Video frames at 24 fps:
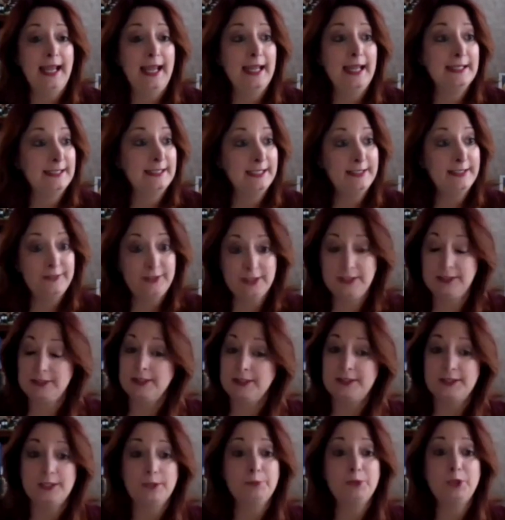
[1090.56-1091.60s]
and
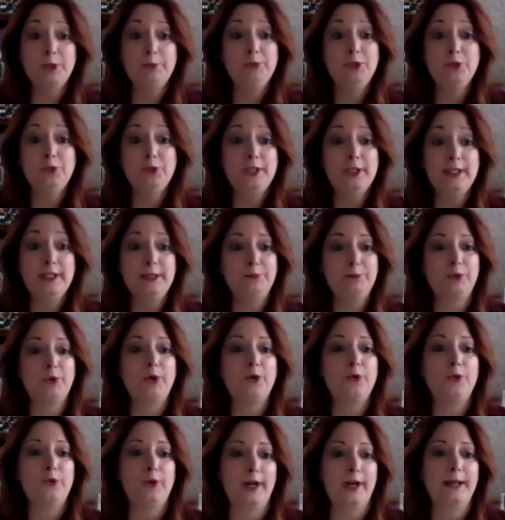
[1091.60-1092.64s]
even some community
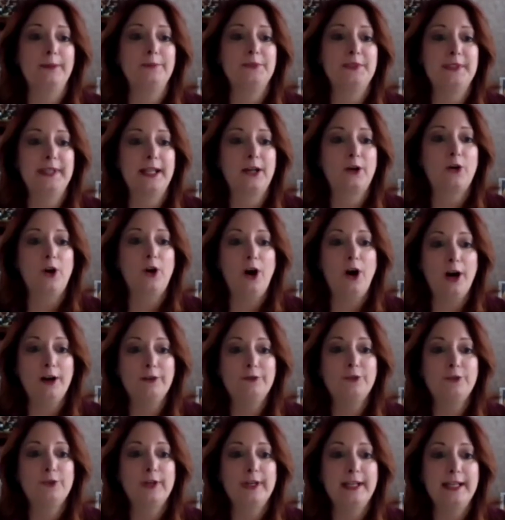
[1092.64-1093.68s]
programs that are
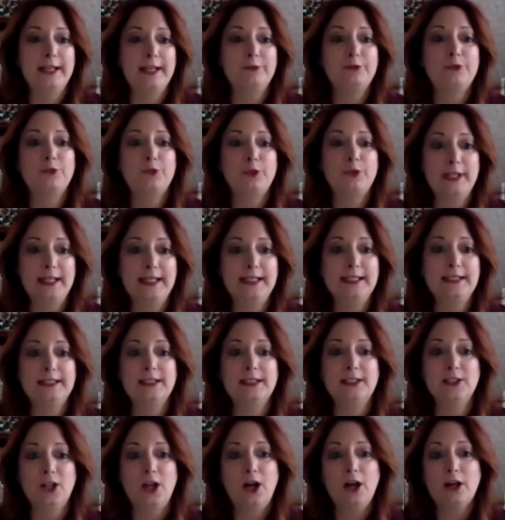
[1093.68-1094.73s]
offering free
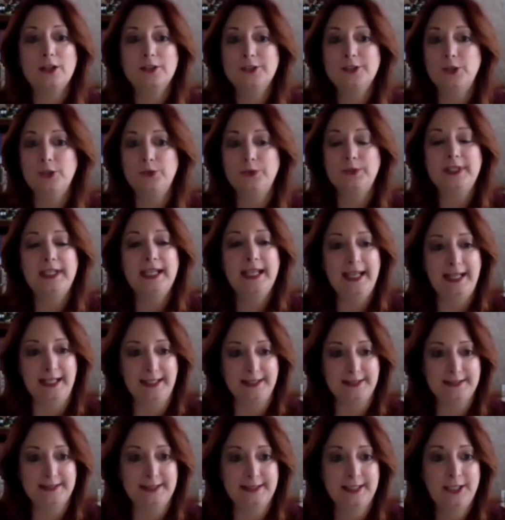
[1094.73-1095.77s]
naloxone
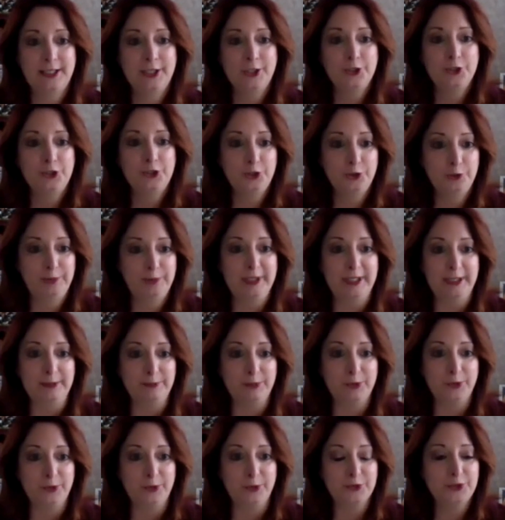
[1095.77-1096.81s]
kits to
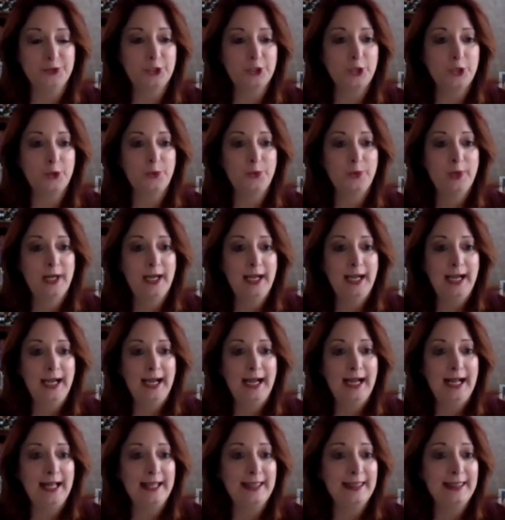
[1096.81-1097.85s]
people. So
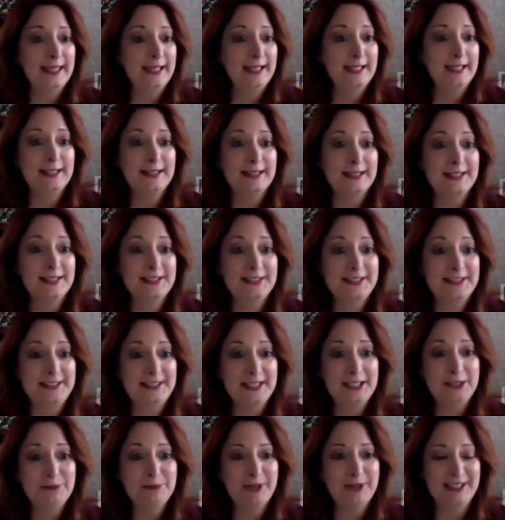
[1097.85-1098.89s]
I think the
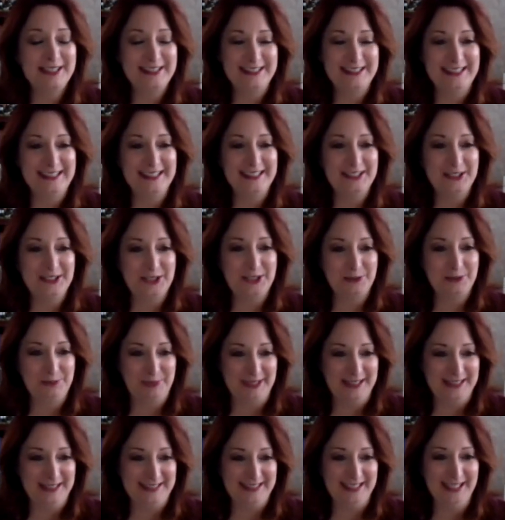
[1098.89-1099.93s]
stigma needs to
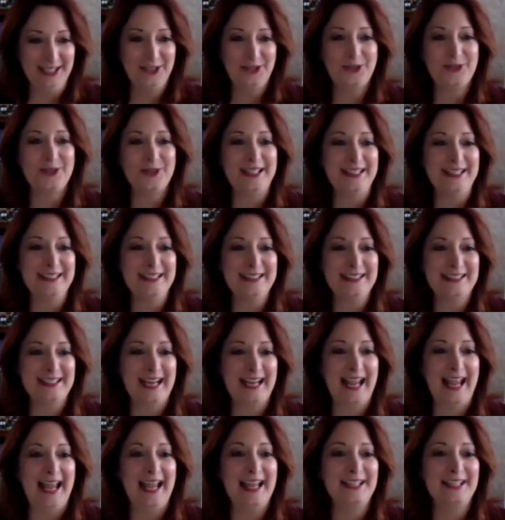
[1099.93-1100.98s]
be decreased
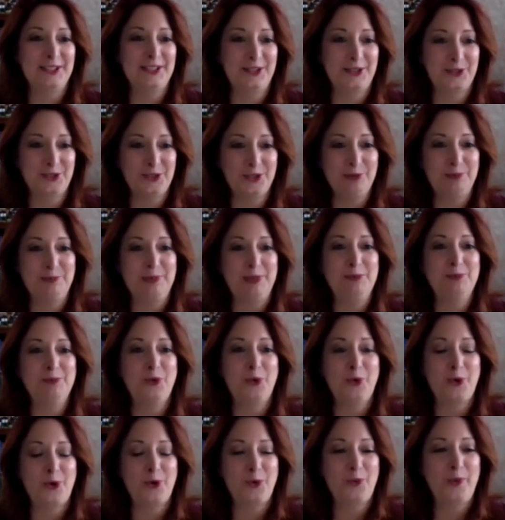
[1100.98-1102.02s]
and there should be
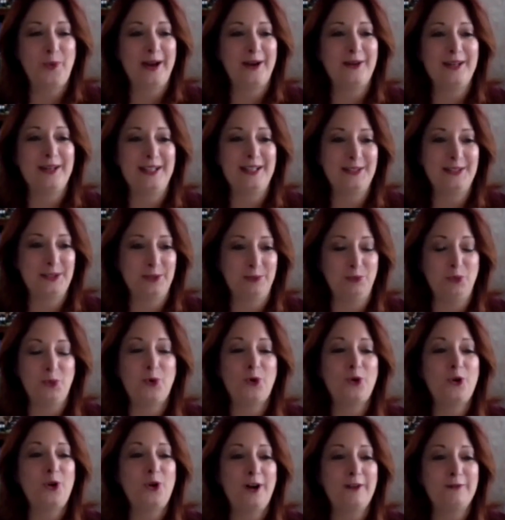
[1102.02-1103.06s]
more awareness and
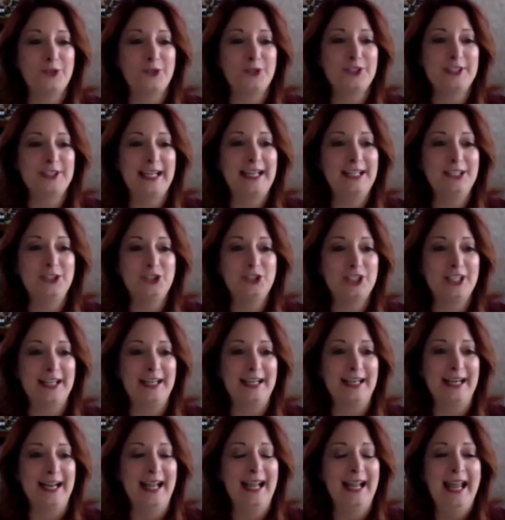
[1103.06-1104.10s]
more
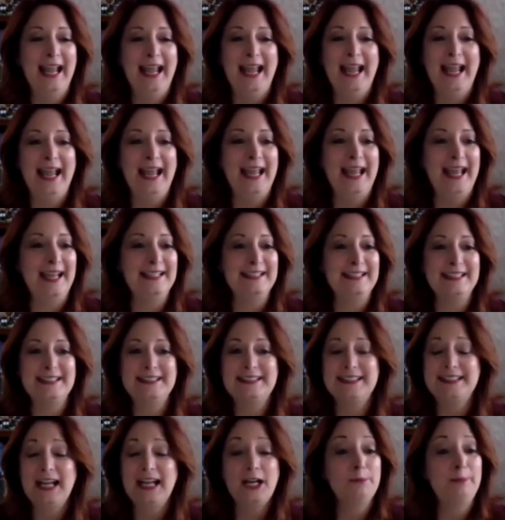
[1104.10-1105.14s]
conversation. And
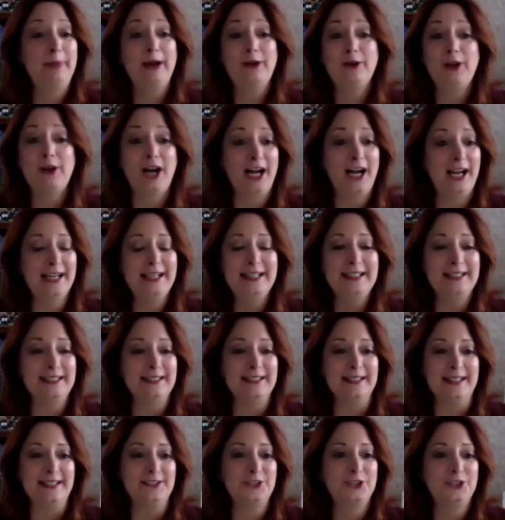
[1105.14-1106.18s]
it's not about hiding
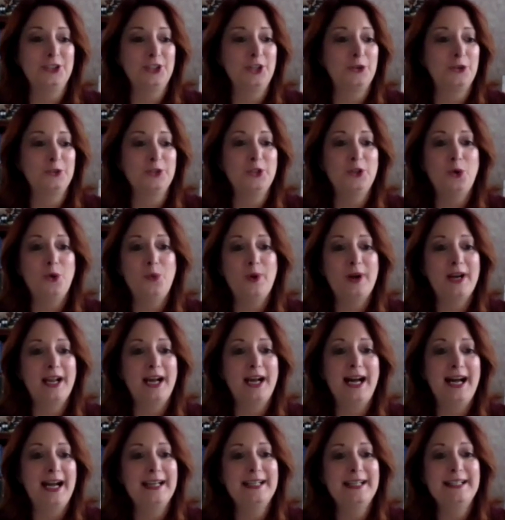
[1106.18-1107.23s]
this. You don't want to
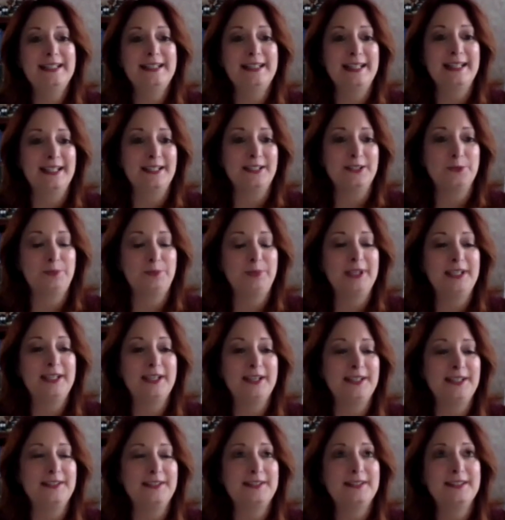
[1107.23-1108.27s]
hide things
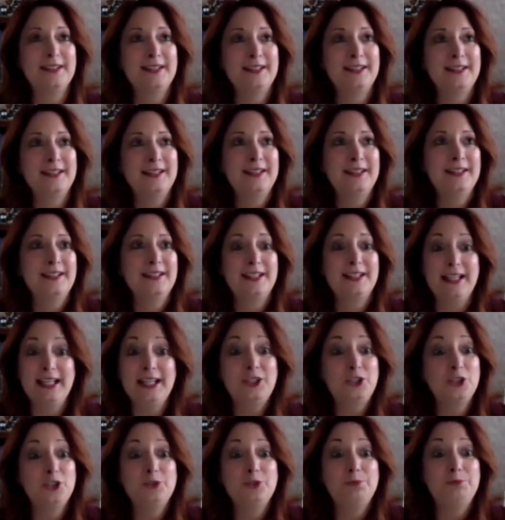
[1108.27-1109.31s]
because
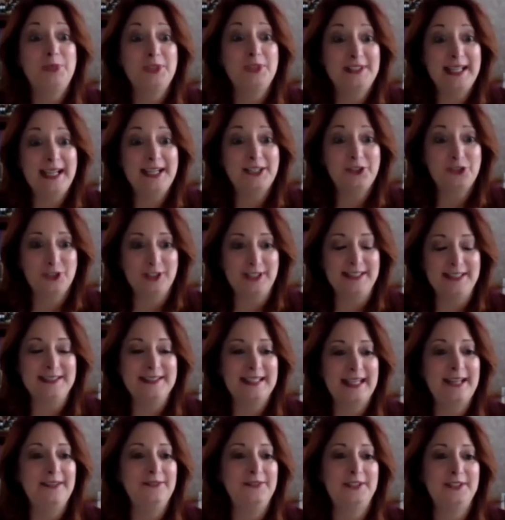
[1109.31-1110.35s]
it could potentially
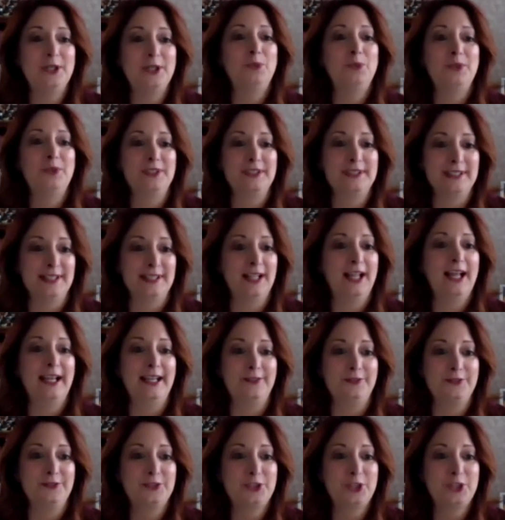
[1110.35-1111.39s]
save someone's
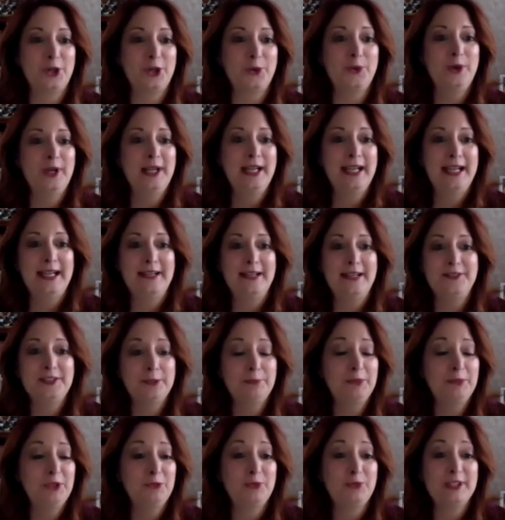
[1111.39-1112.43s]
life. So if
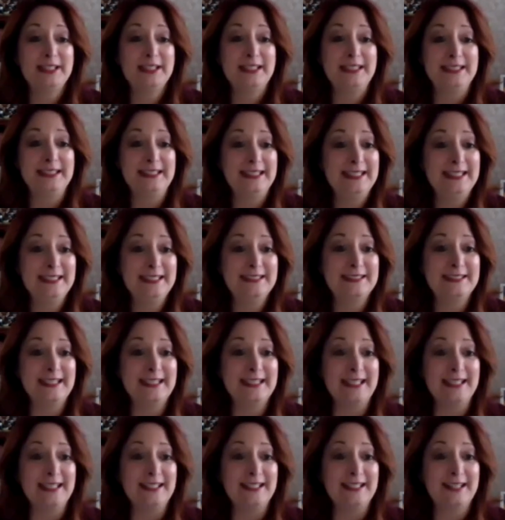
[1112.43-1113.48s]
somebody really needs
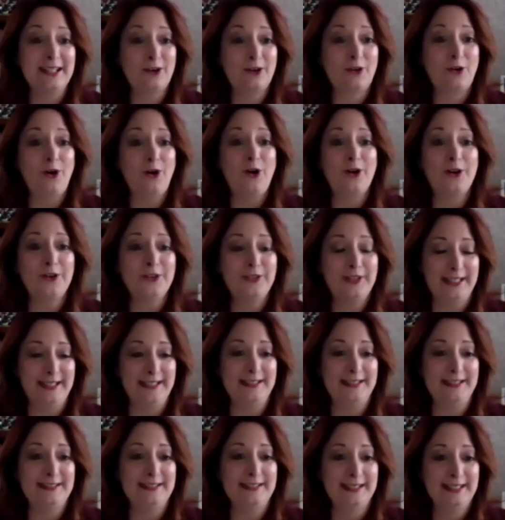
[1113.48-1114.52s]
it, there are
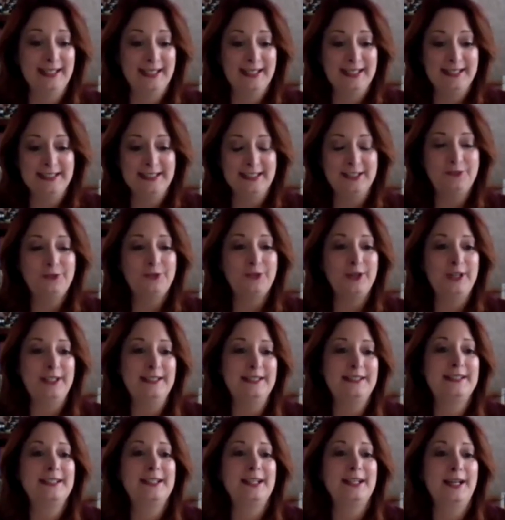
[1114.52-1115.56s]
these
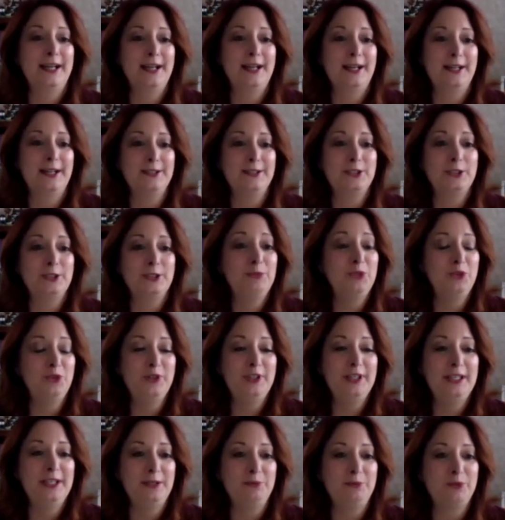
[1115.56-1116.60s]
different
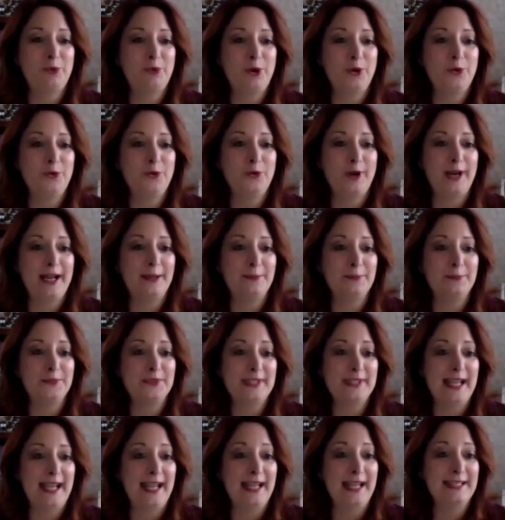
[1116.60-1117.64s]
community
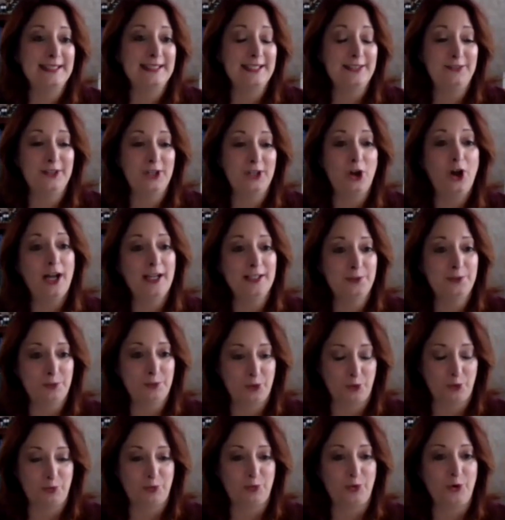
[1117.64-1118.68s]
programs and even
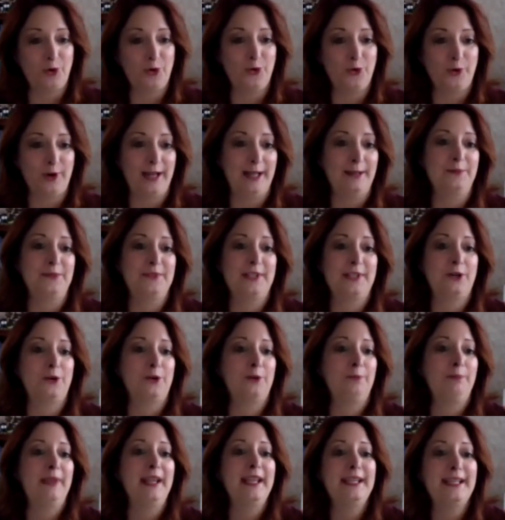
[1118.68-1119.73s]
hospital programs that
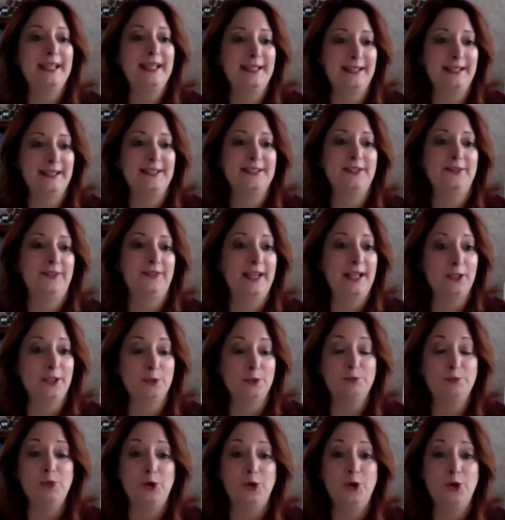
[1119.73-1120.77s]
are making this
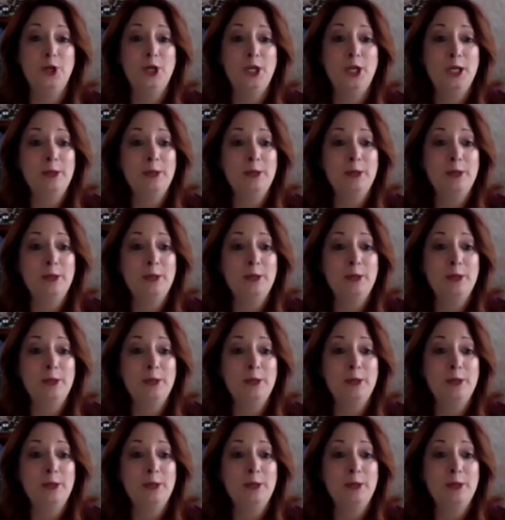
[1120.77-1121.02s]
available.